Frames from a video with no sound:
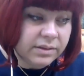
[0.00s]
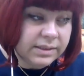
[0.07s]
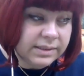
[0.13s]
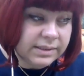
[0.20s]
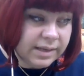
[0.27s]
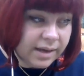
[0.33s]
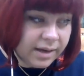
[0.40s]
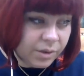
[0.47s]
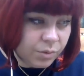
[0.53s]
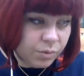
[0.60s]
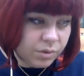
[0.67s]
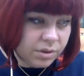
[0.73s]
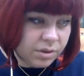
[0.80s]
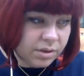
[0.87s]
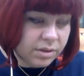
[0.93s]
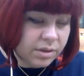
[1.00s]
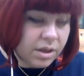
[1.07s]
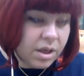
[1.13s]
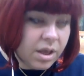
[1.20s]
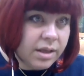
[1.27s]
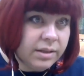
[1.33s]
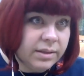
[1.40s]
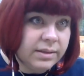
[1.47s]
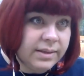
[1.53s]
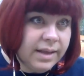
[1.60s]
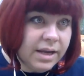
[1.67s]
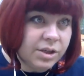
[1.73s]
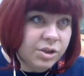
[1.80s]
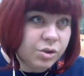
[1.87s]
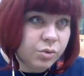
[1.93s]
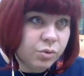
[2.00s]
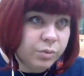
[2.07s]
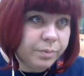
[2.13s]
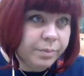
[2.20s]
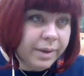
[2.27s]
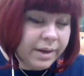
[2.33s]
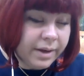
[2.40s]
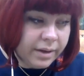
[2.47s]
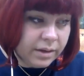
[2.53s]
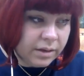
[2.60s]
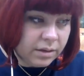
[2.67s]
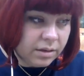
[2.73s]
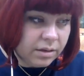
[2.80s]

design work. The day is ruled by